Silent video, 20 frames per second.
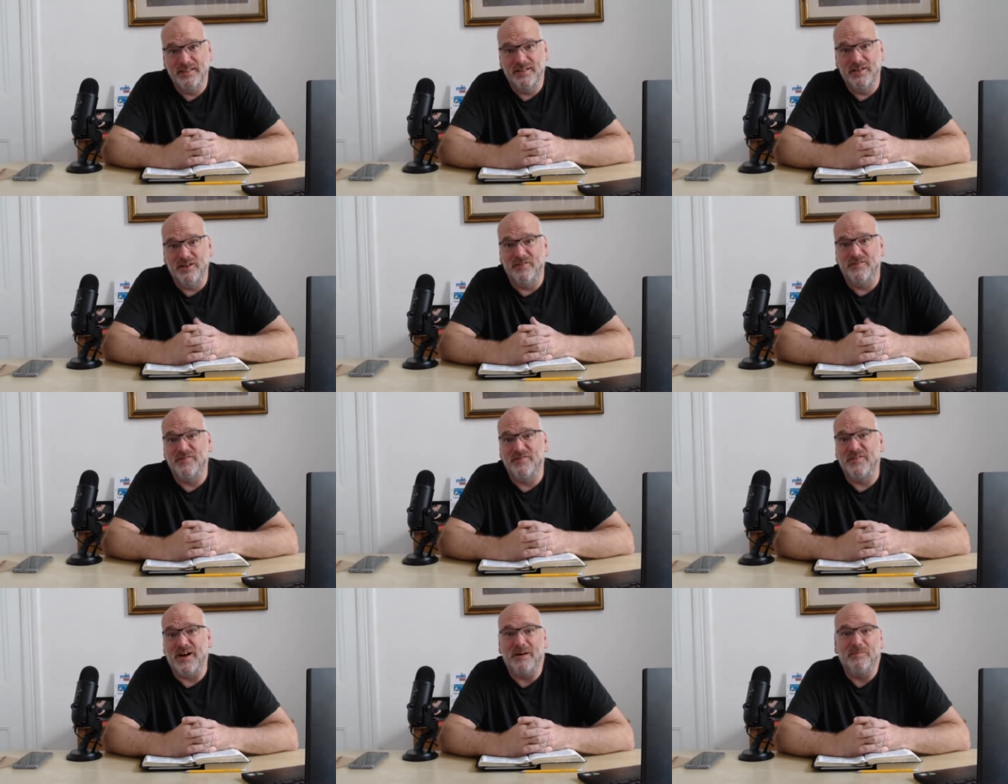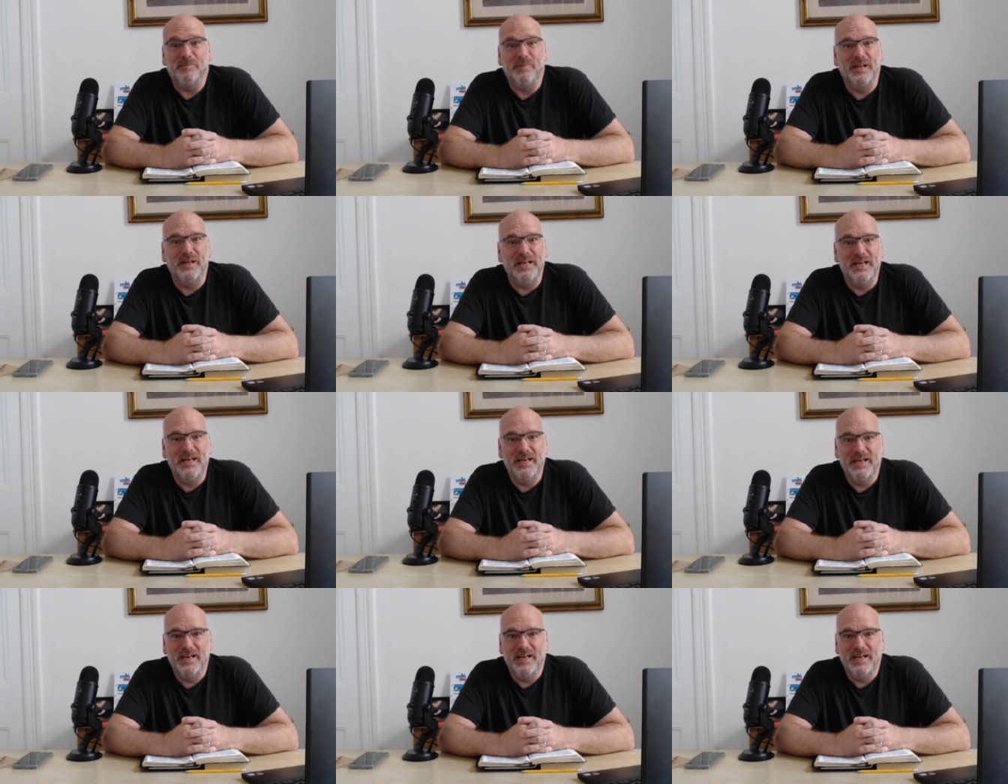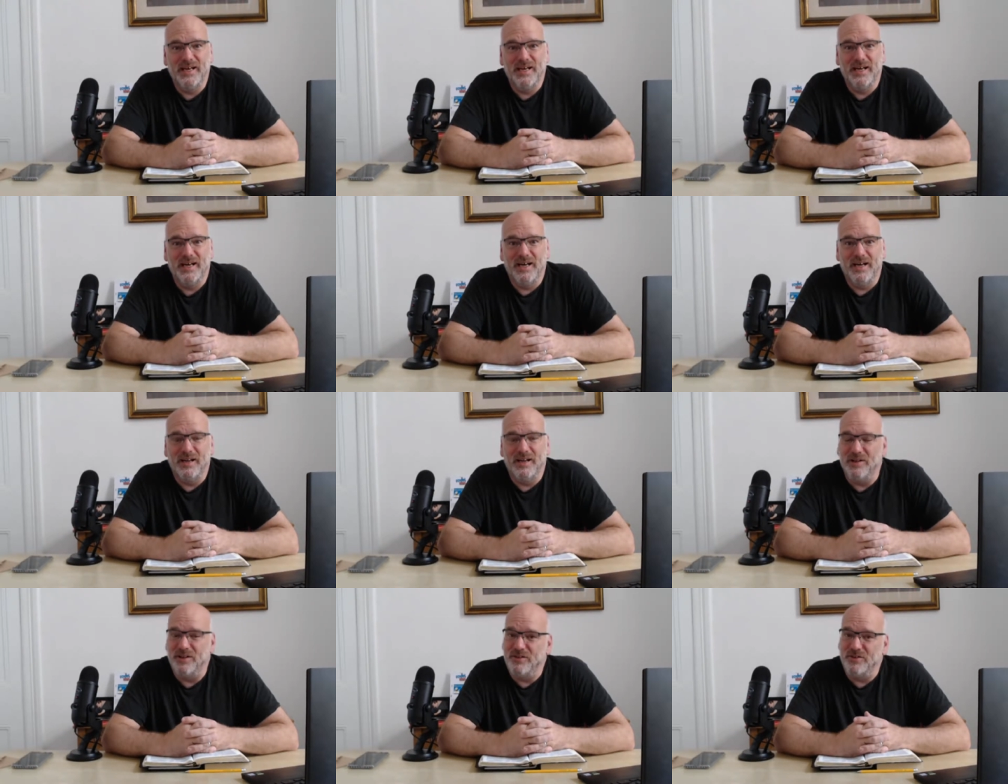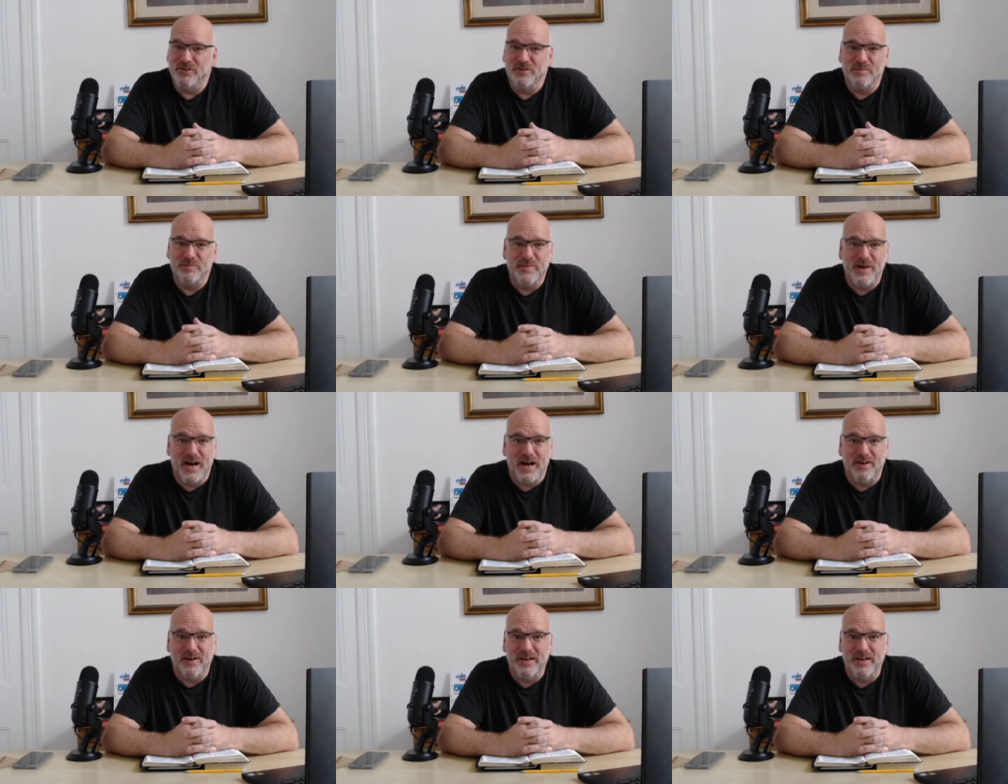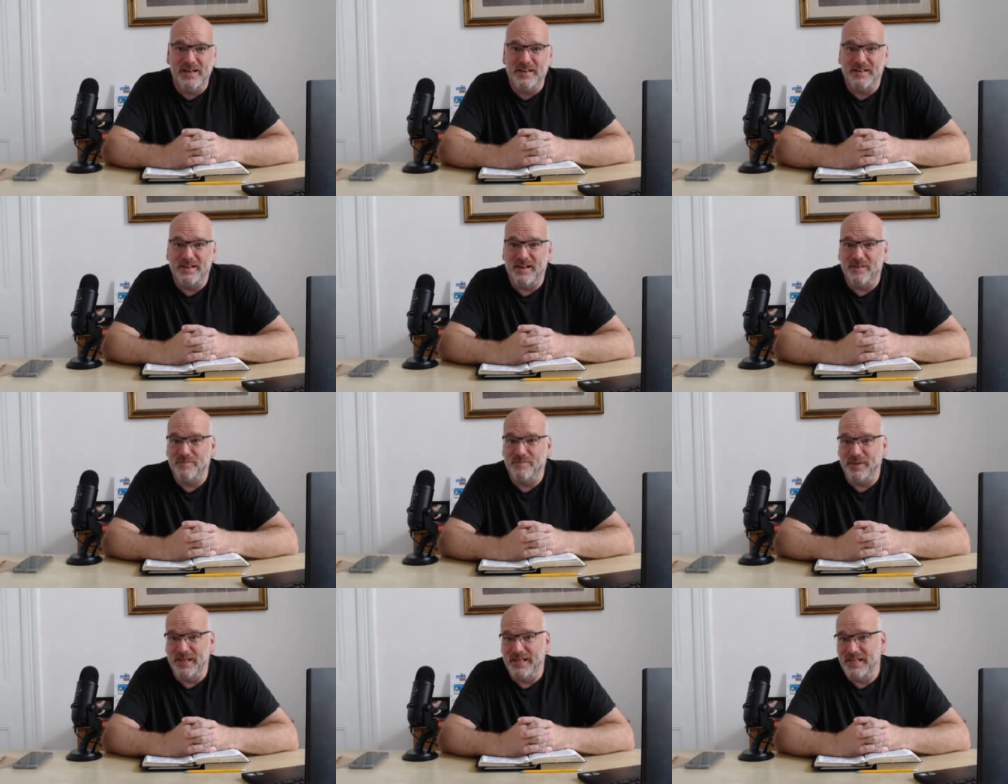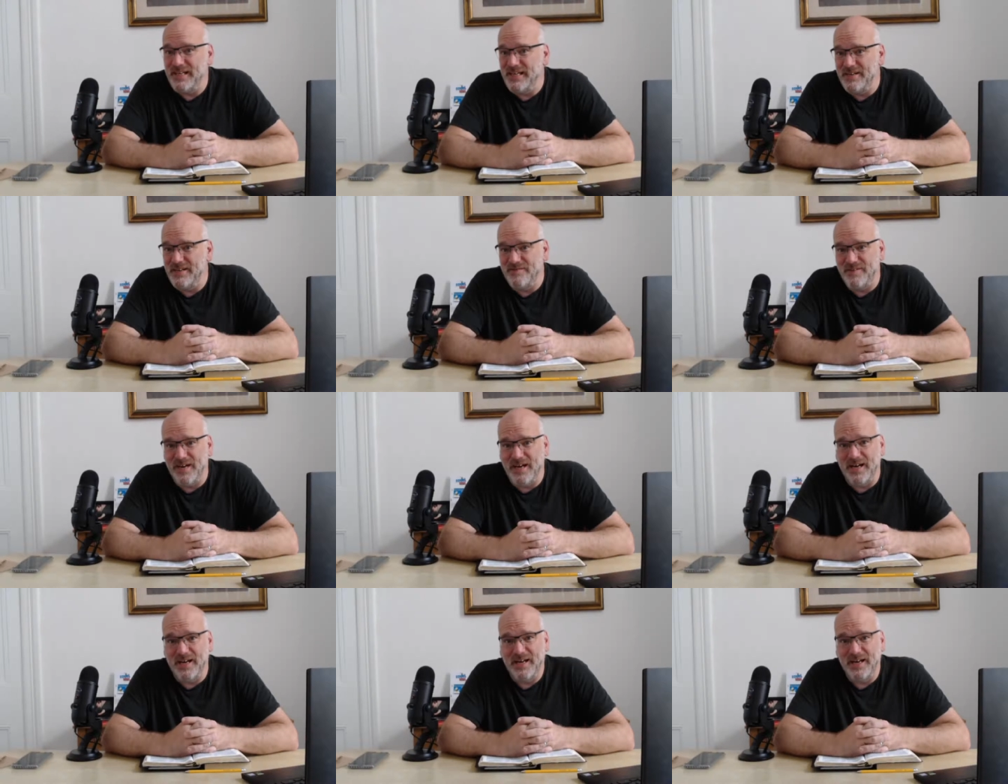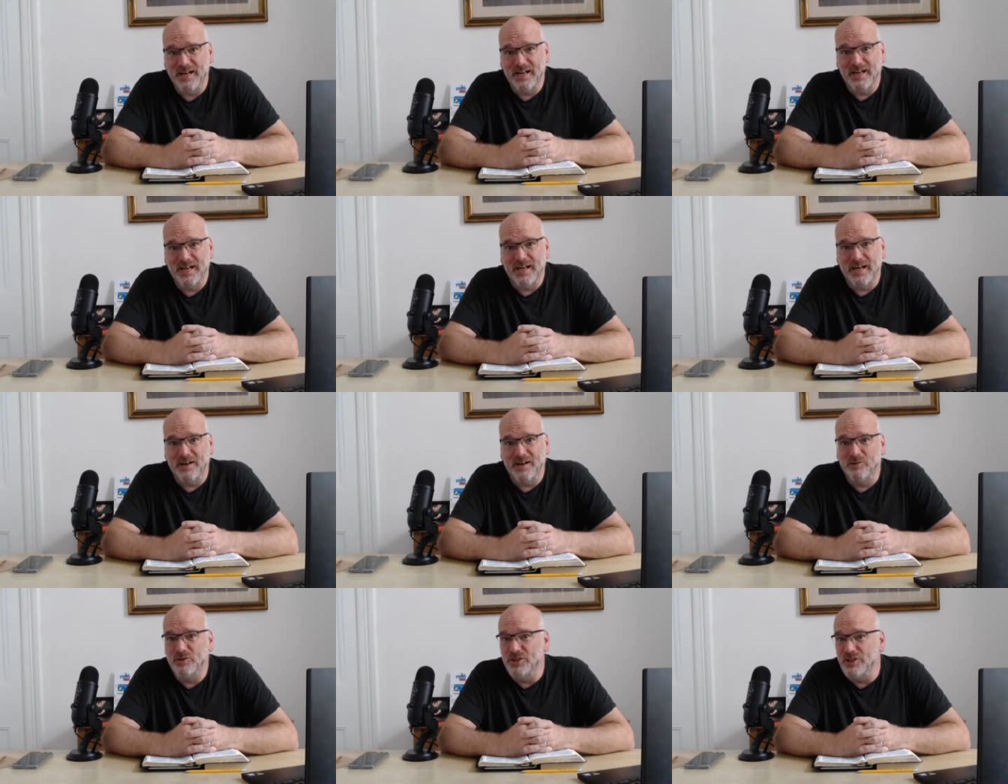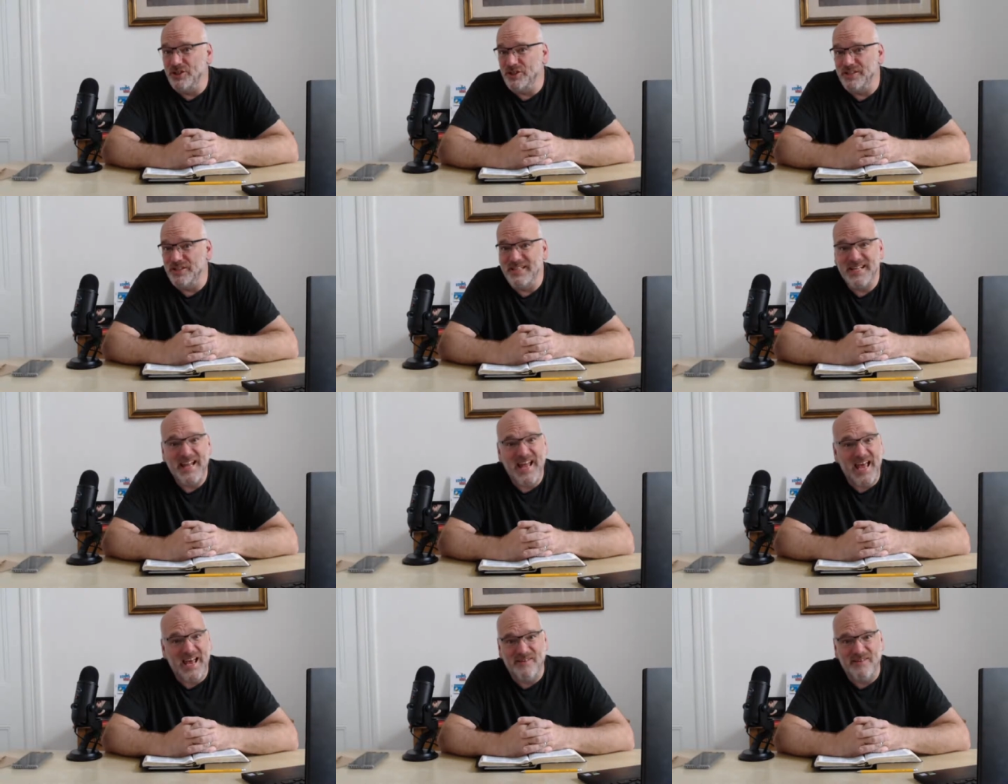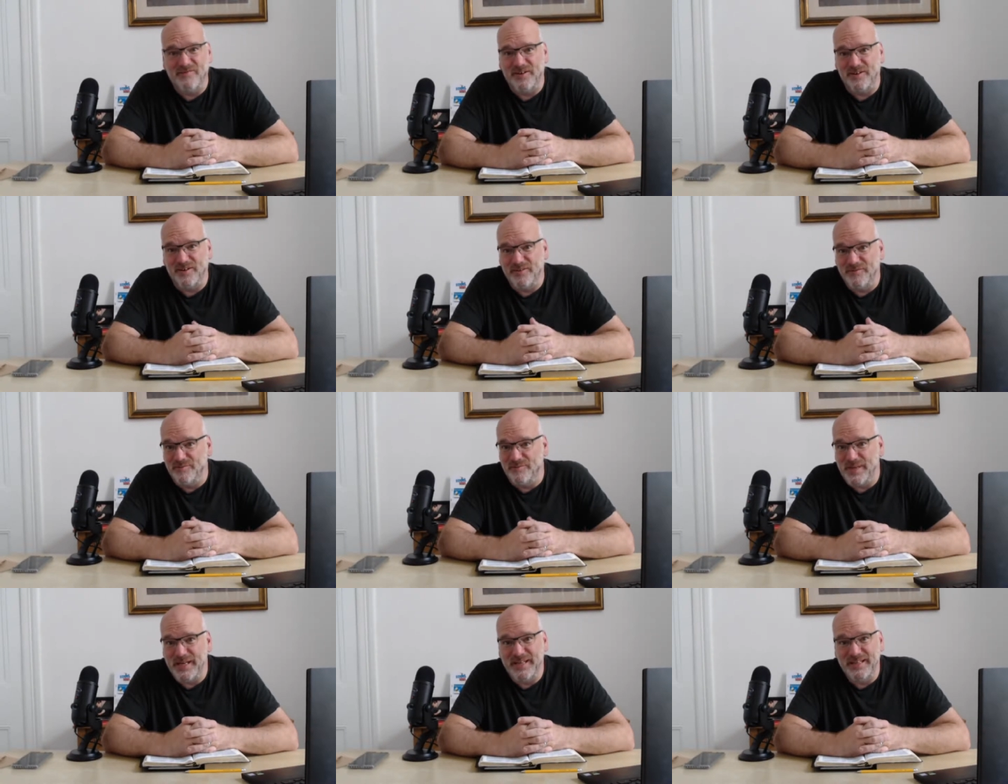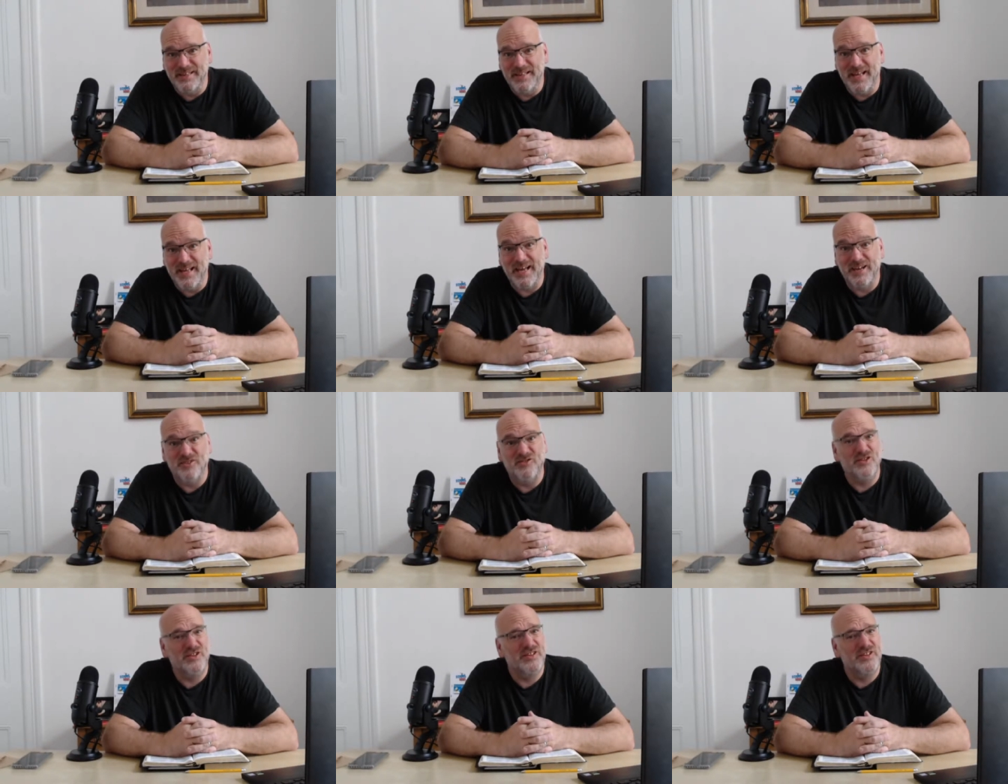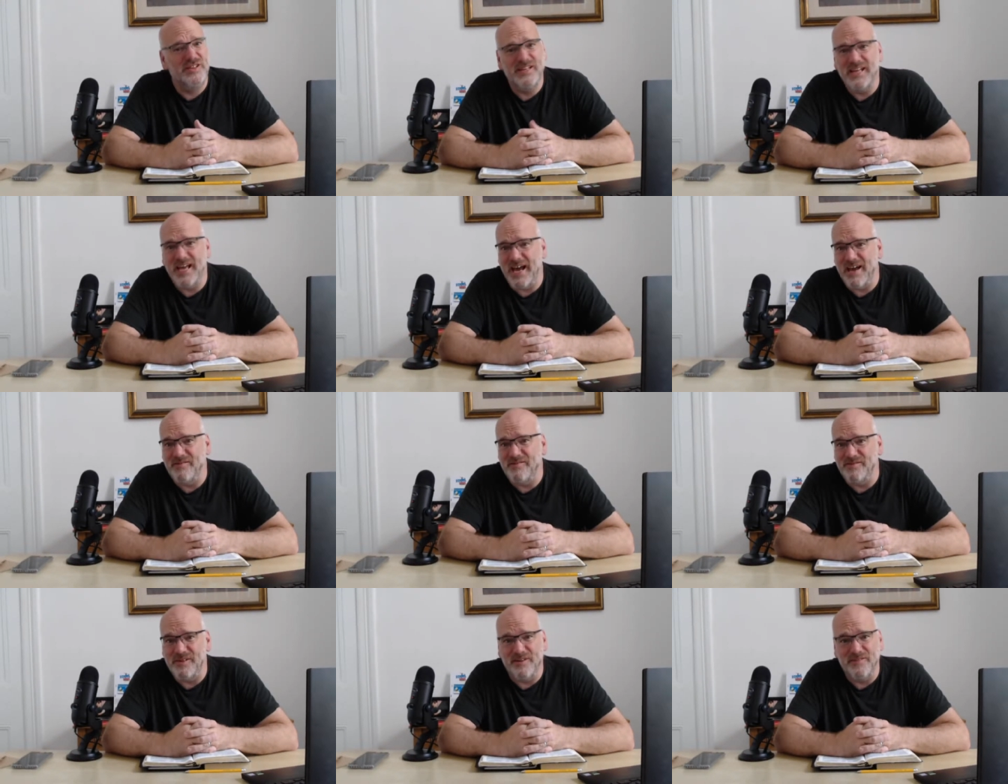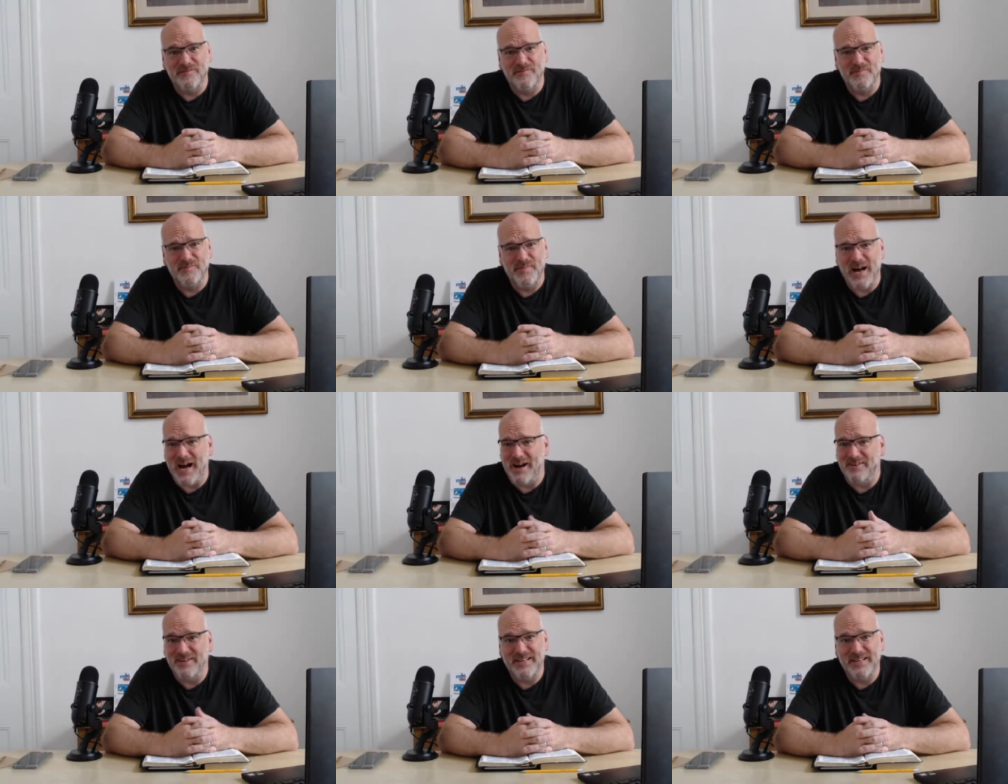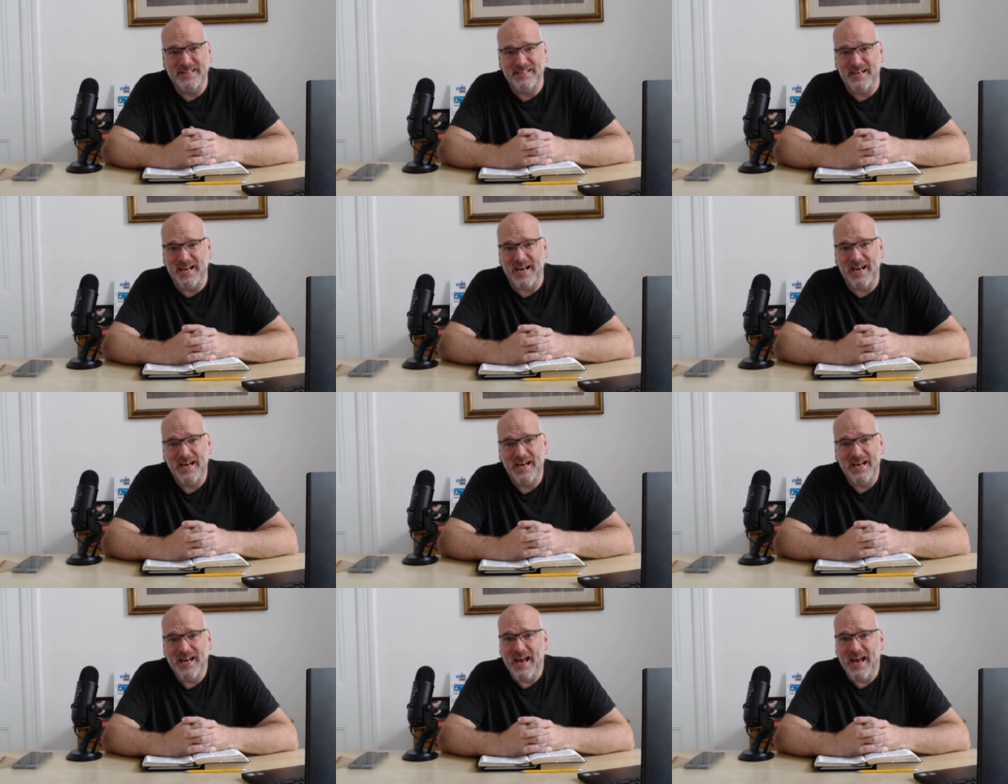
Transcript: Her family, uh, she married a believer who should never have been there, should never have married her.